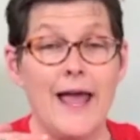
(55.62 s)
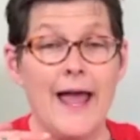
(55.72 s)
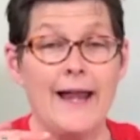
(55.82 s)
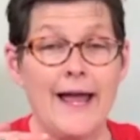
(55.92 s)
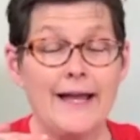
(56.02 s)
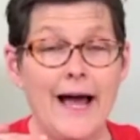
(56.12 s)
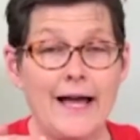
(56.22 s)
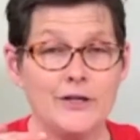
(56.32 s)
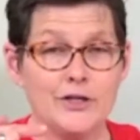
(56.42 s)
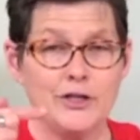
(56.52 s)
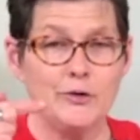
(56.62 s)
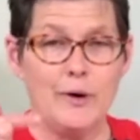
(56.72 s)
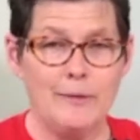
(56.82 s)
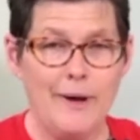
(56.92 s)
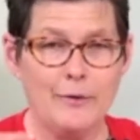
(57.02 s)
And I got to
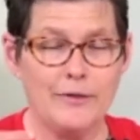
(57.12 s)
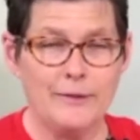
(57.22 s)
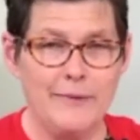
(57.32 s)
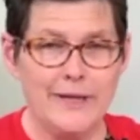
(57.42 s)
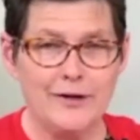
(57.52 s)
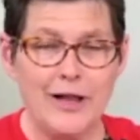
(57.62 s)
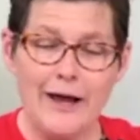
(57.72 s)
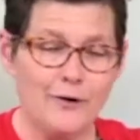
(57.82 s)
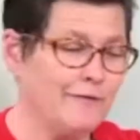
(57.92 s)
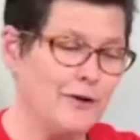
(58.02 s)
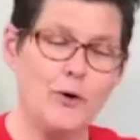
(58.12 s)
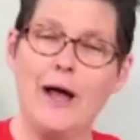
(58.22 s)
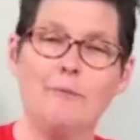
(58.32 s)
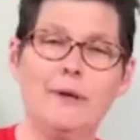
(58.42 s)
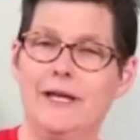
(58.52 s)
about the middle. I don't even know
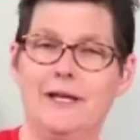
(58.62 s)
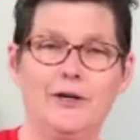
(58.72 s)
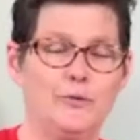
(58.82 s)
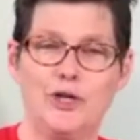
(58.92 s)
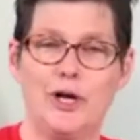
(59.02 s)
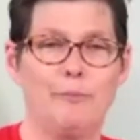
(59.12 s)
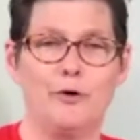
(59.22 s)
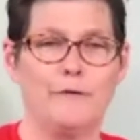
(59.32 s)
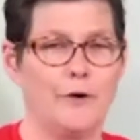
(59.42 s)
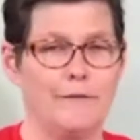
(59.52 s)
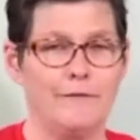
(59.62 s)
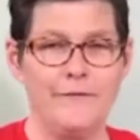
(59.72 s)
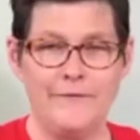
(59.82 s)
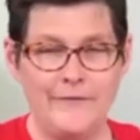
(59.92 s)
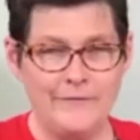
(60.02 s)
how many of you jump over.
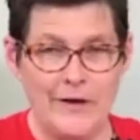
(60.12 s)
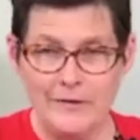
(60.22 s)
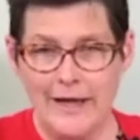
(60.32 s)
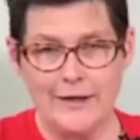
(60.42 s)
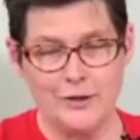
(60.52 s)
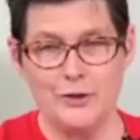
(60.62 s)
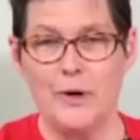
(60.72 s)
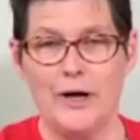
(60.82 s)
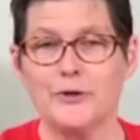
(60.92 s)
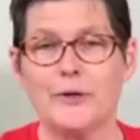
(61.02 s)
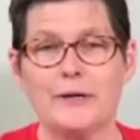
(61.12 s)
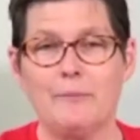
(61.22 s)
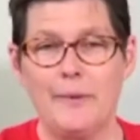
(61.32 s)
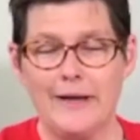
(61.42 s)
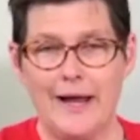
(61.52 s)
Felt like two hundred,
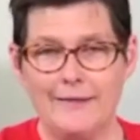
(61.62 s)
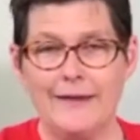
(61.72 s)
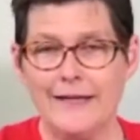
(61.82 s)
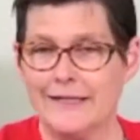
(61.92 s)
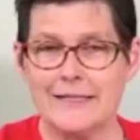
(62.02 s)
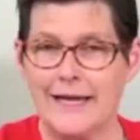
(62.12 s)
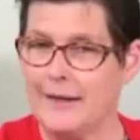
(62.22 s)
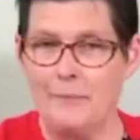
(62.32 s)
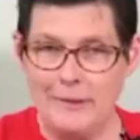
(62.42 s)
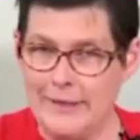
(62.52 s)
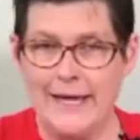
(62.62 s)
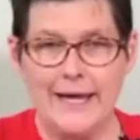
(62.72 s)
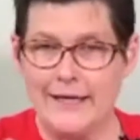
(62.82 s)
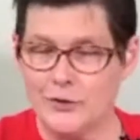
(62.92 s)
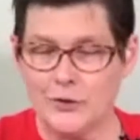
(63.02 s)
but I think it's like maybe
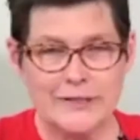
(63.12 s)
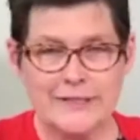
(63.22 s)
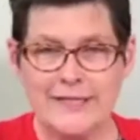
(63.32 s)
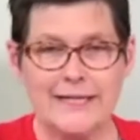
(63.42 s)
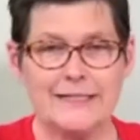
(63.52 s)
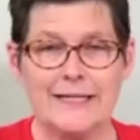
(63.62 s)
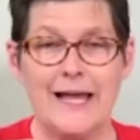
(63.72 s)
eight or six.